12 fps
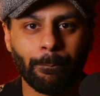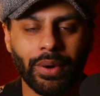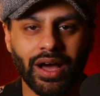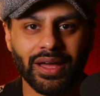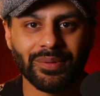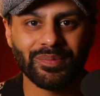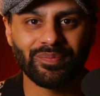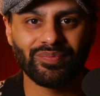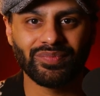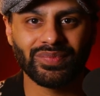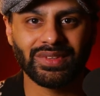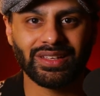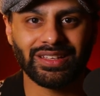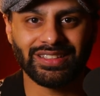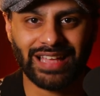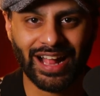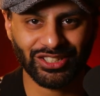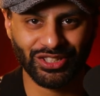but he's
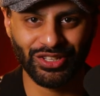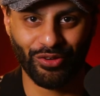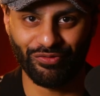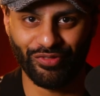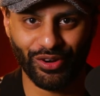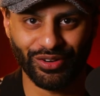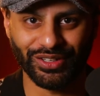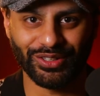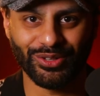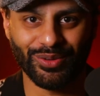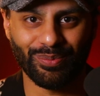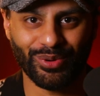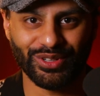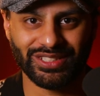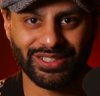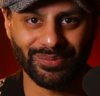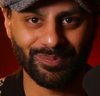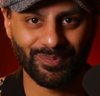actually a very good
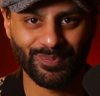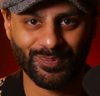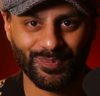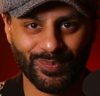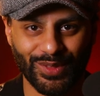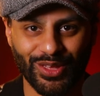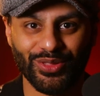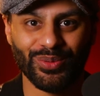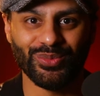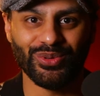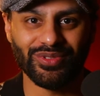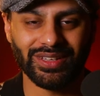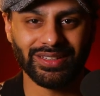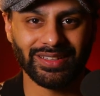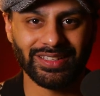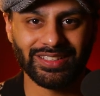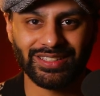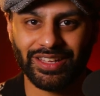person in the movie.
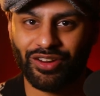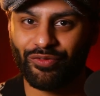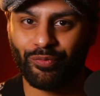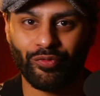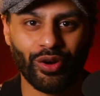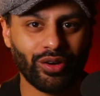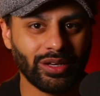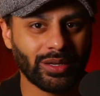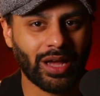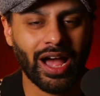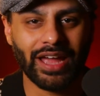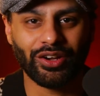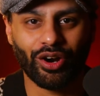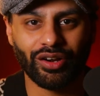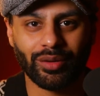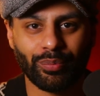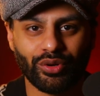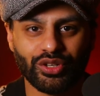He's like a very kind
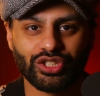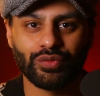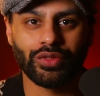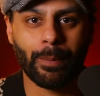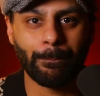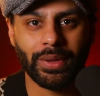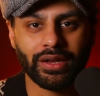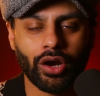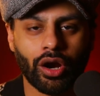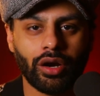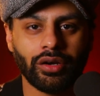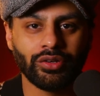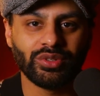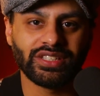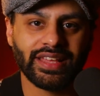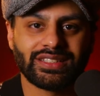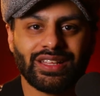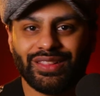hearted person with a big heart who
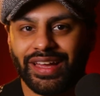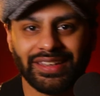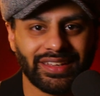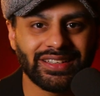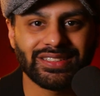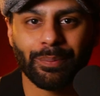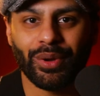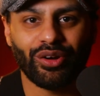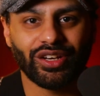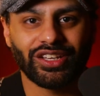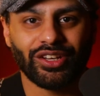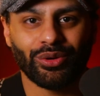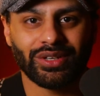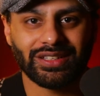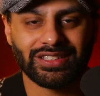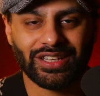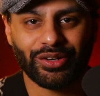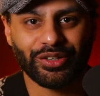takes a liking to Barry
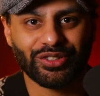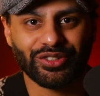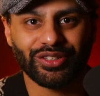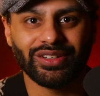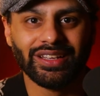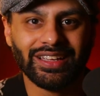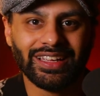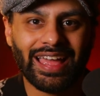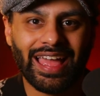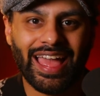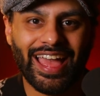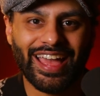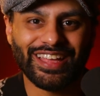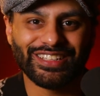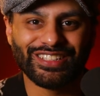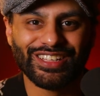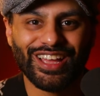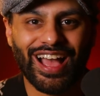Keoghan's character.
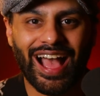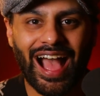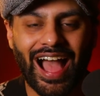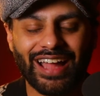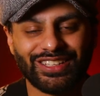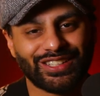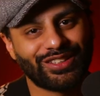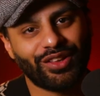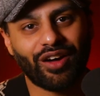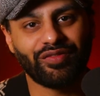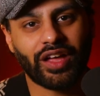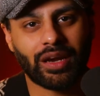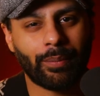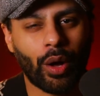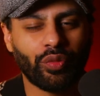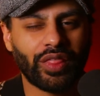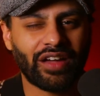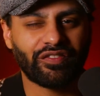And I just love that
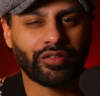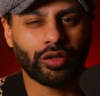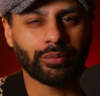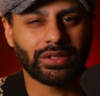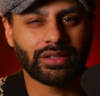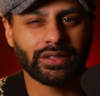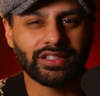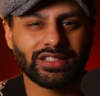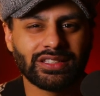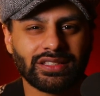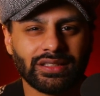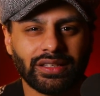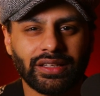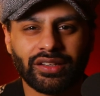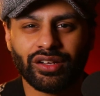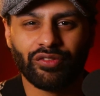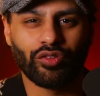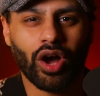about that film because it
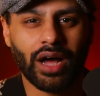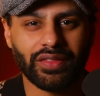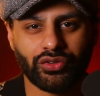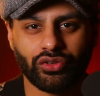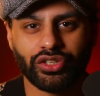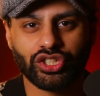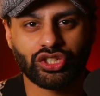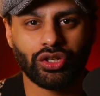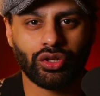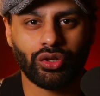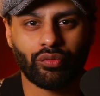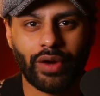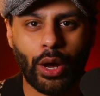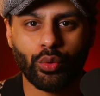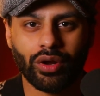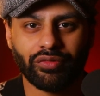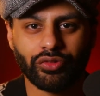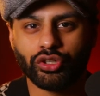could have gone the traditional
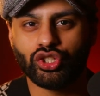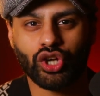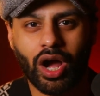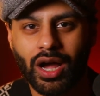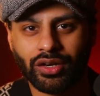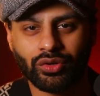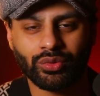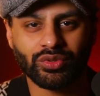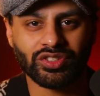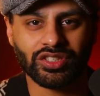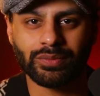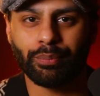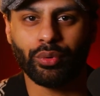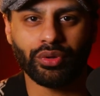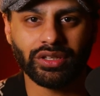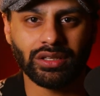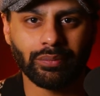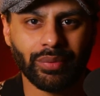route of the jock who's his
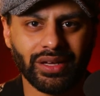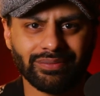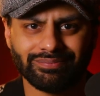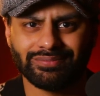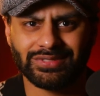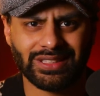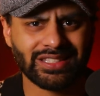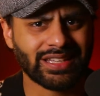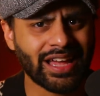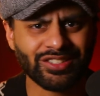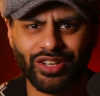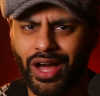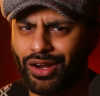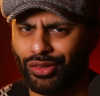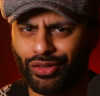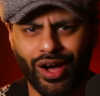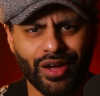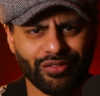bully, but this guy's got a
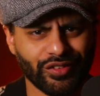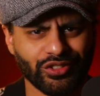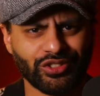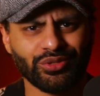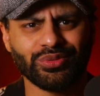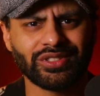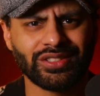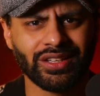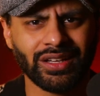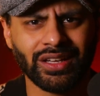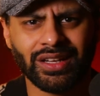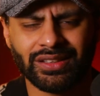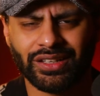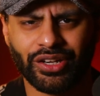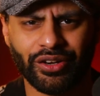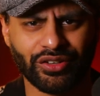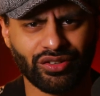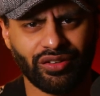lot of issues. The
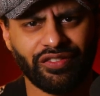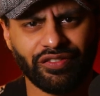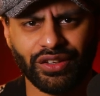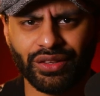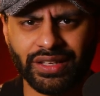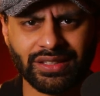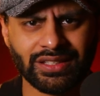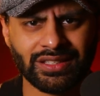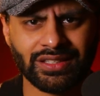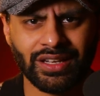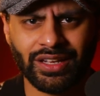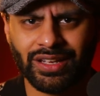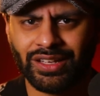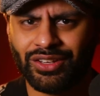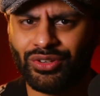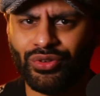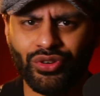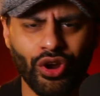character of Felix,
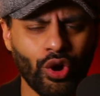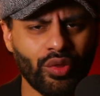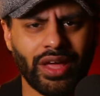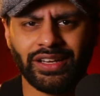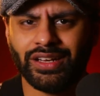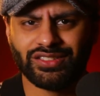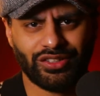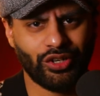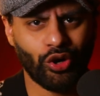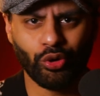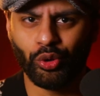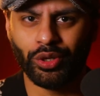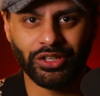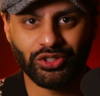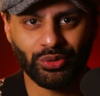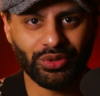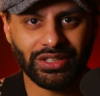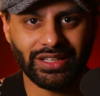you know that he doesn't know who he
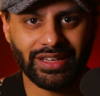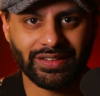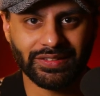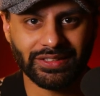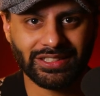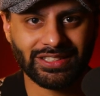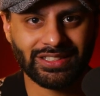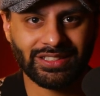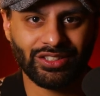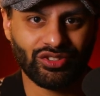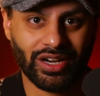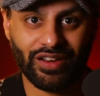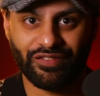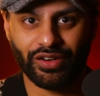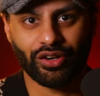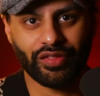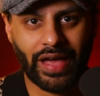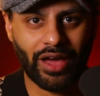truly is. He's trying to
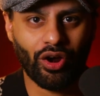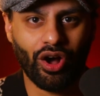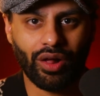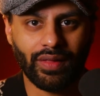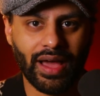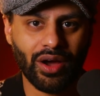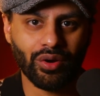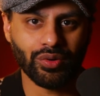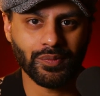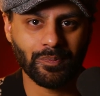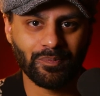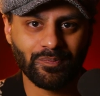figure that all out.